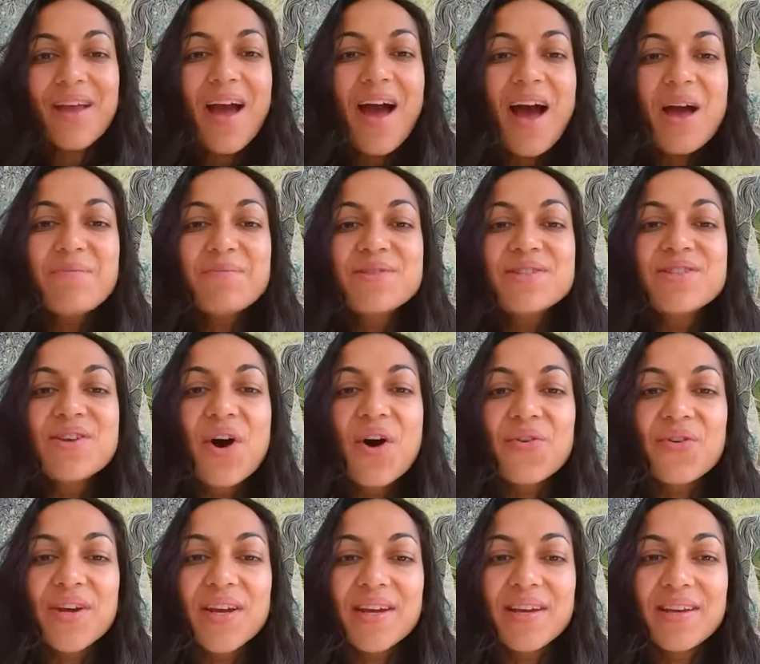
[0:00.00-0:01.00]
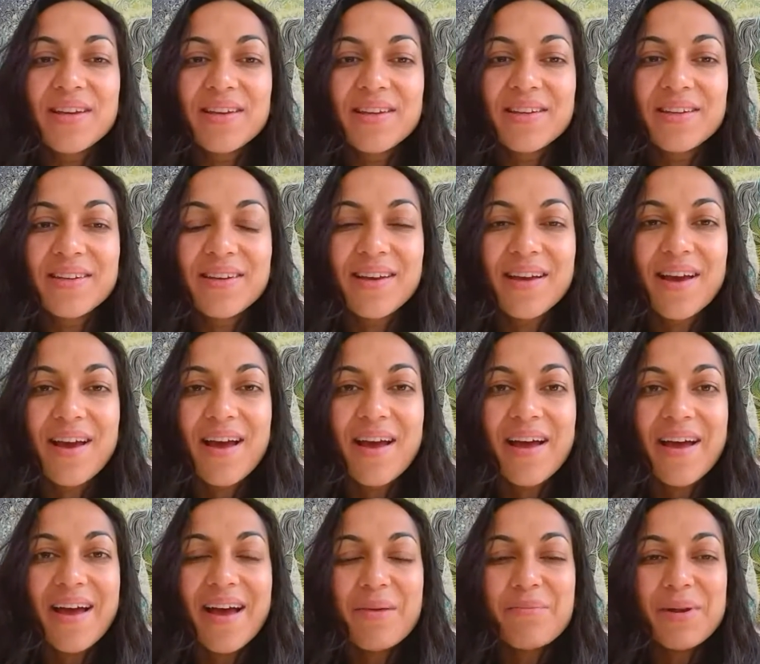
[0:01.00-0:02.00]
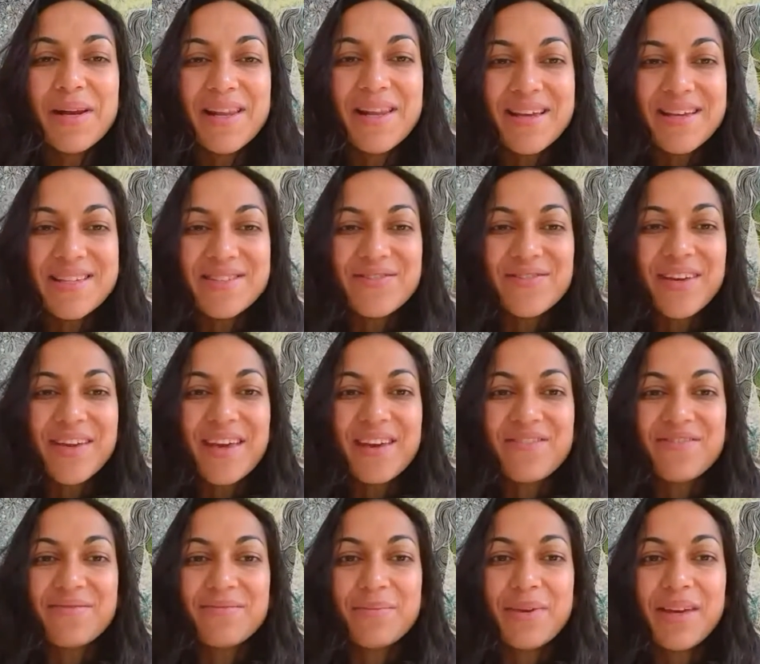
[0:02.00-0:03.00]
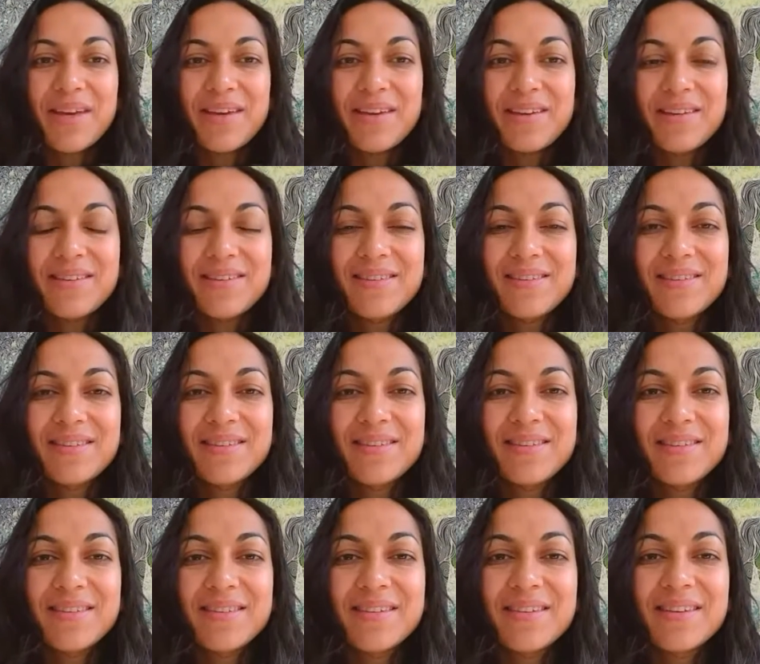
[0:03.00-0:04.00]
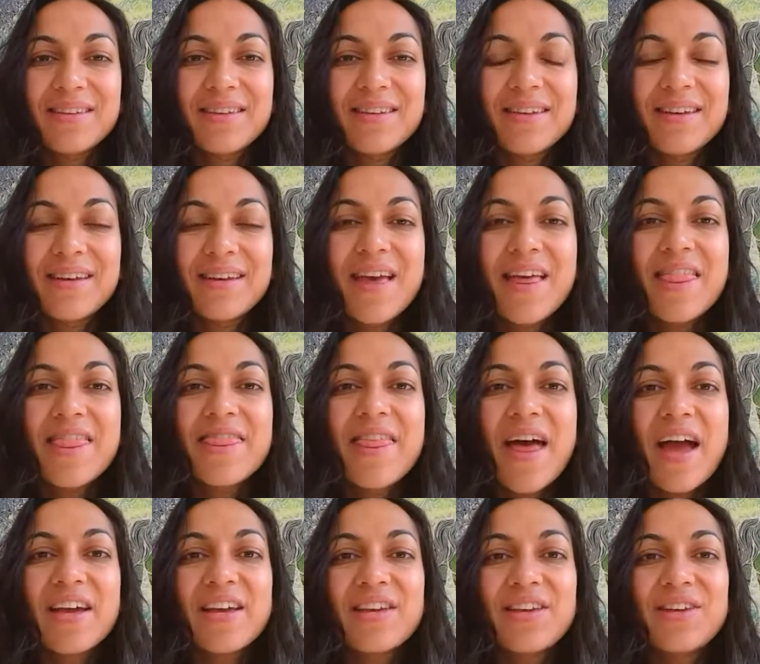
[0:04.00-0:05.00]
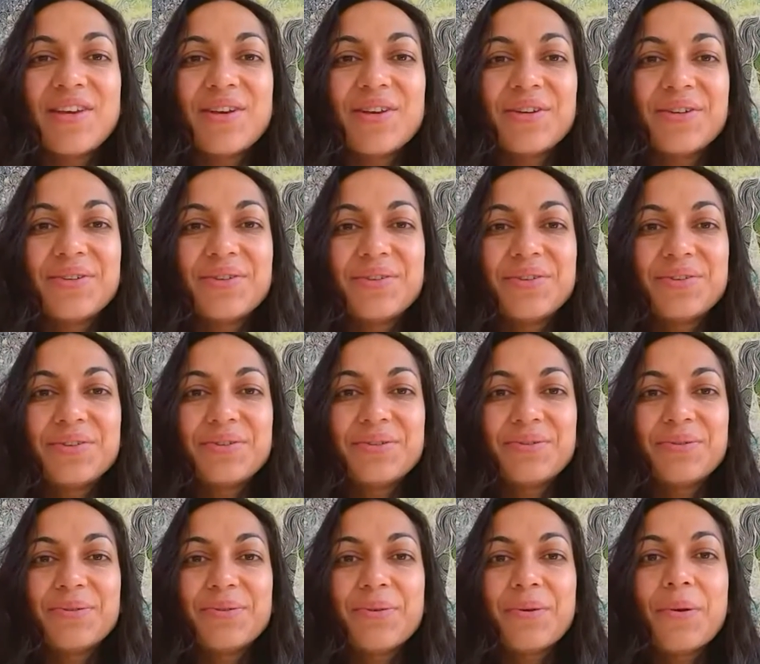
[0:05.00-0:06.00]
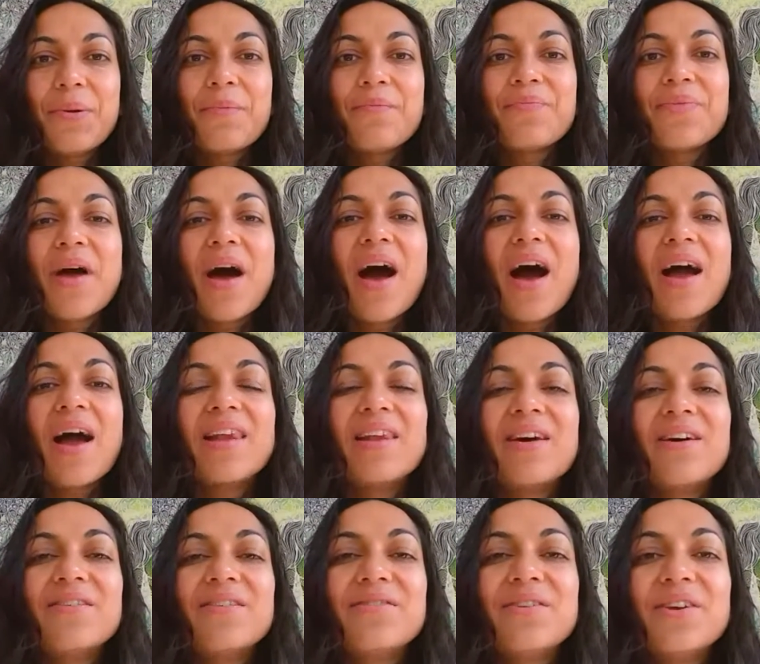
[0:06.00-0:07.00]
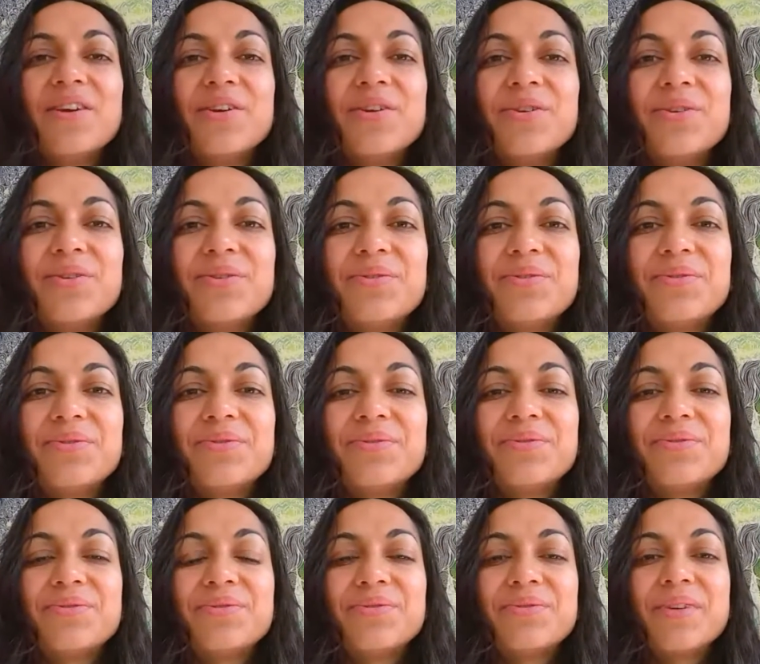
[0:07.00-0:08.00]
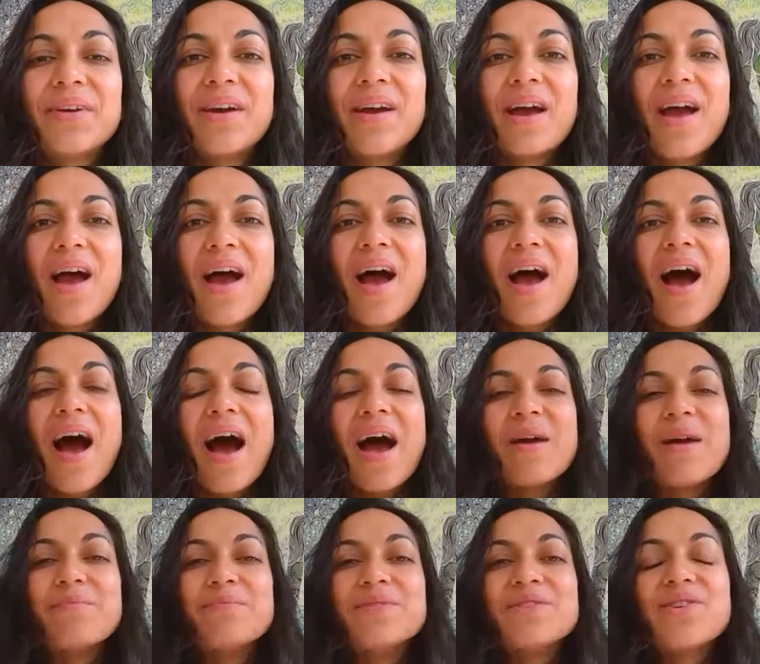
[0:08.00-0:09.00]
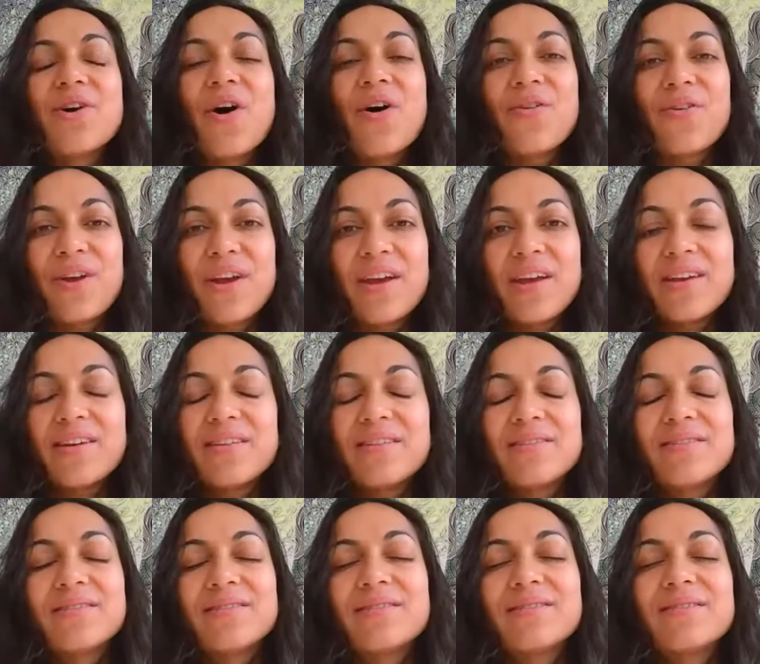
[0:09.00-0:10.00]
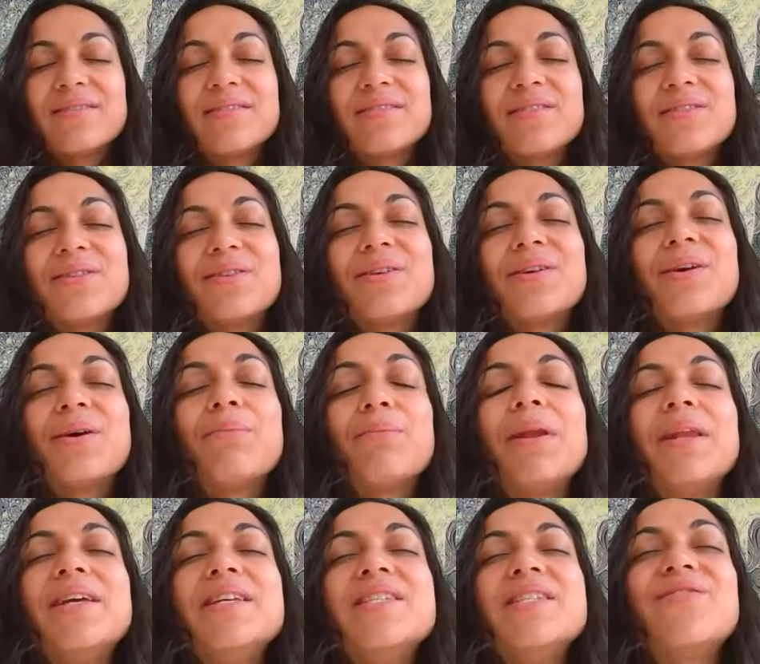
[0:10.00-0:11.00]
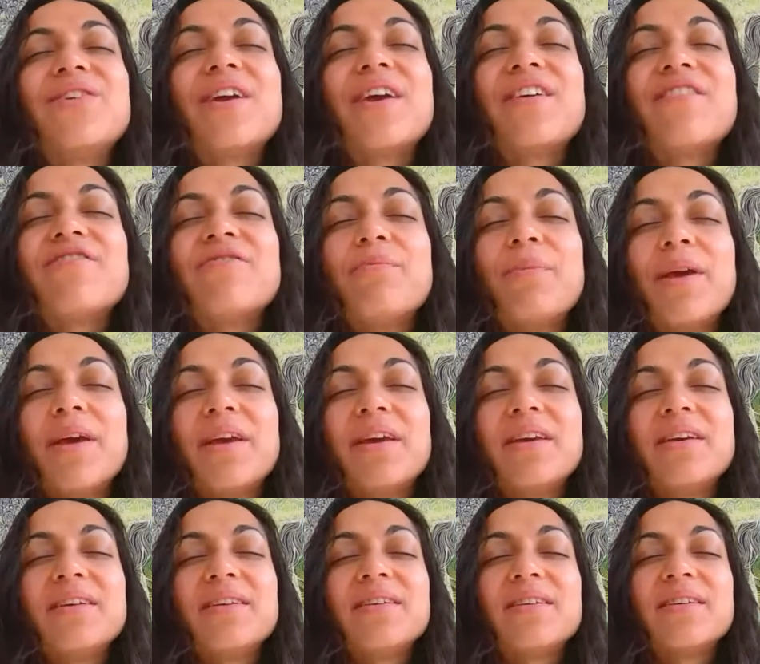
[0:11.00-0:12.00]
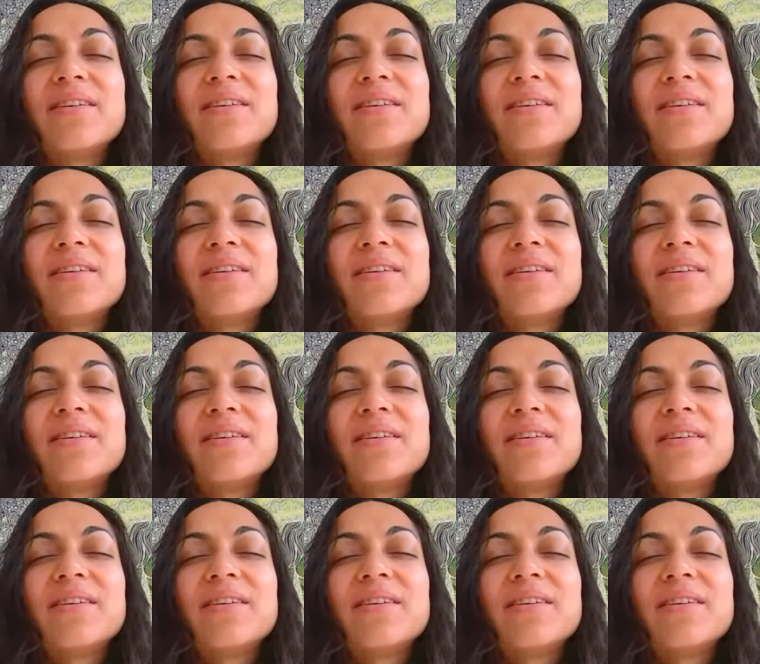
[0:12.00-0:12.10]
I'm sorry, please forgive me, thank you, I love you. I'm sorry, please forgive me,